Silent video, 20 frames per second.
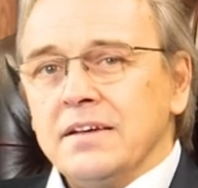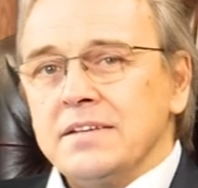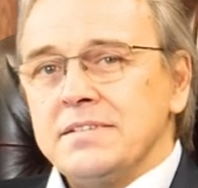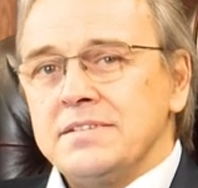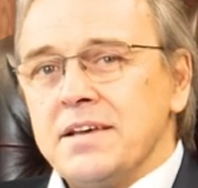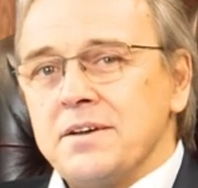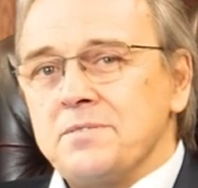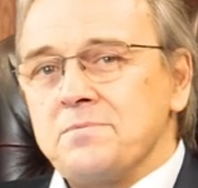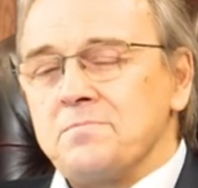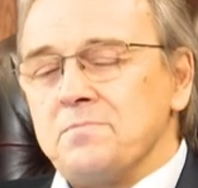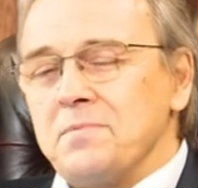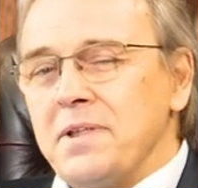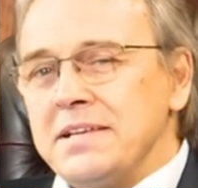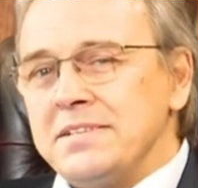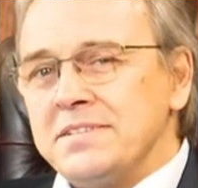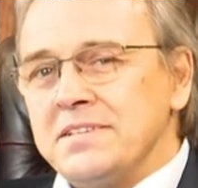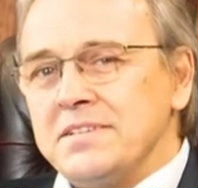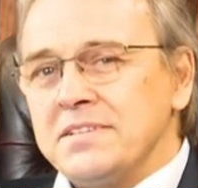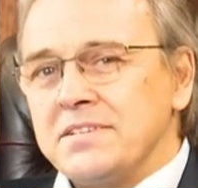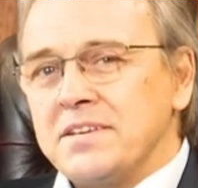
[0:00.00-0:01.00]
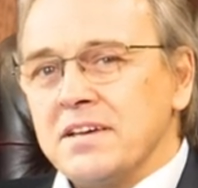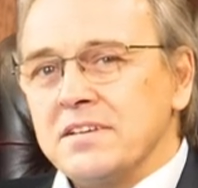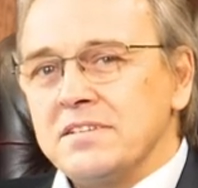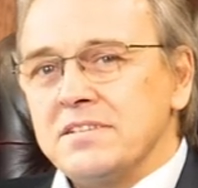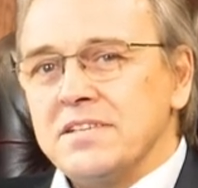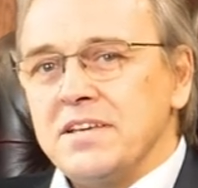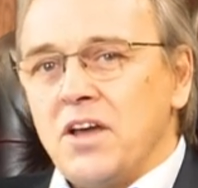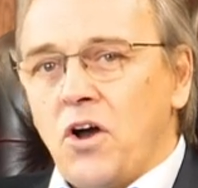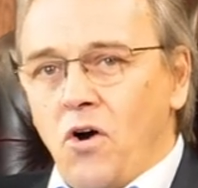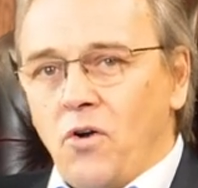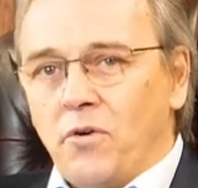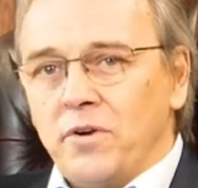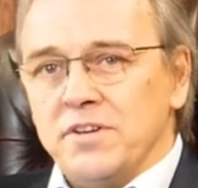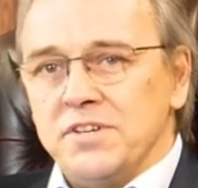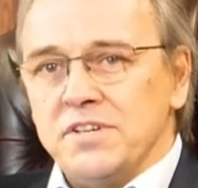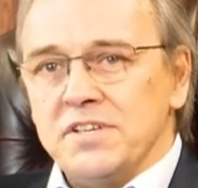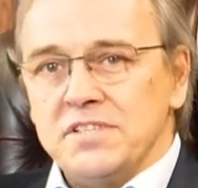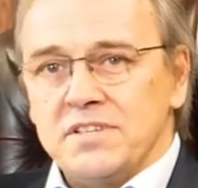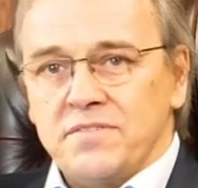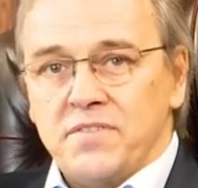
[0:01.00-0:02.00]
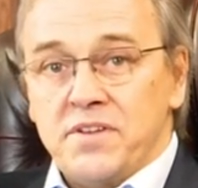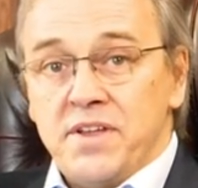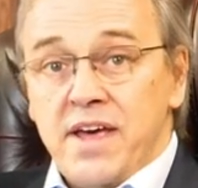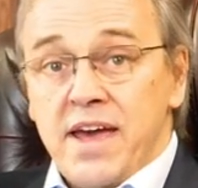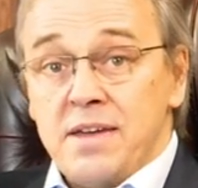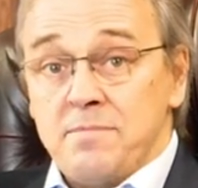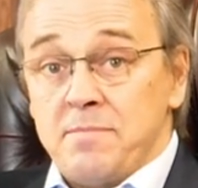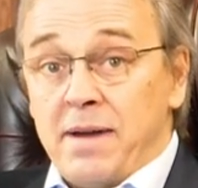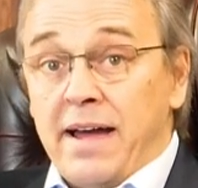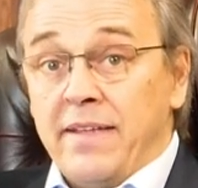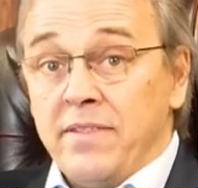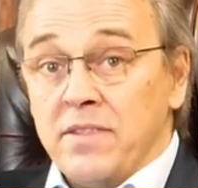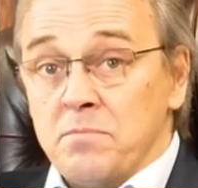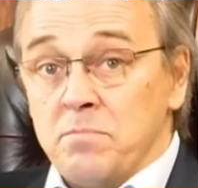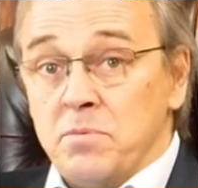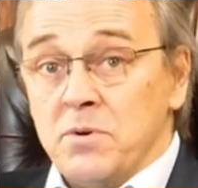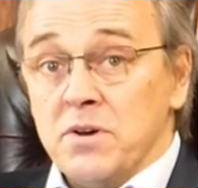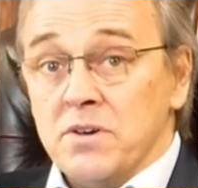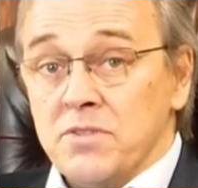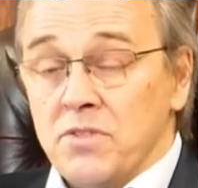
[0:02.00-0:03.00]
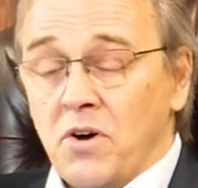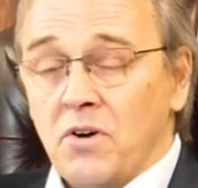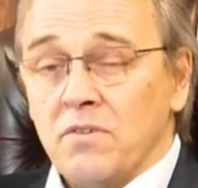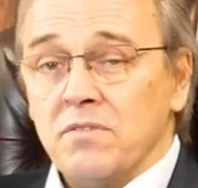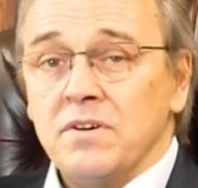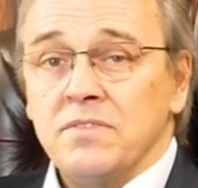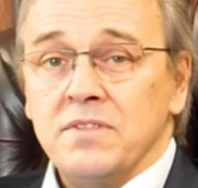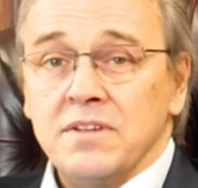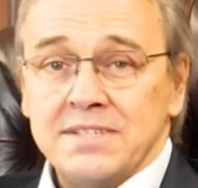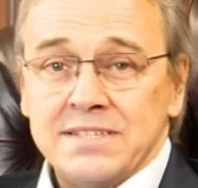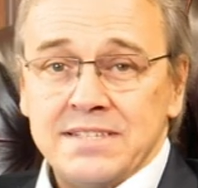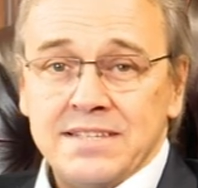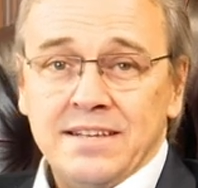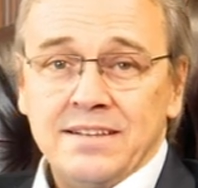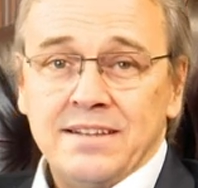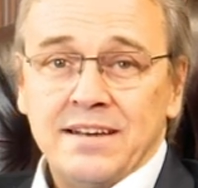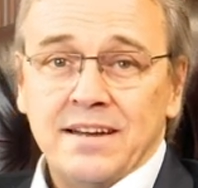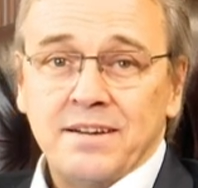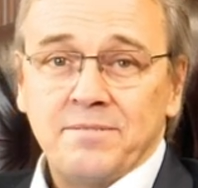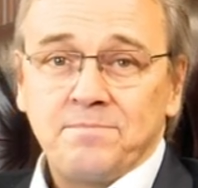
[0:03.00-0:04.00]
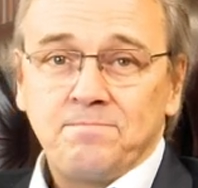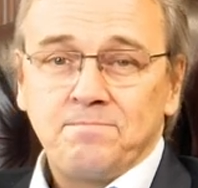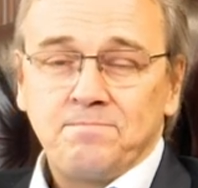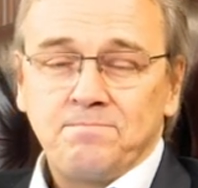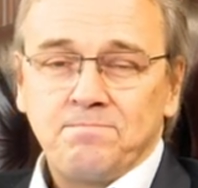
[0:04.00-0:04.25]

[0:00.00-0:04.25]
So let's discuss the origins of the name and the birth of the Stidda.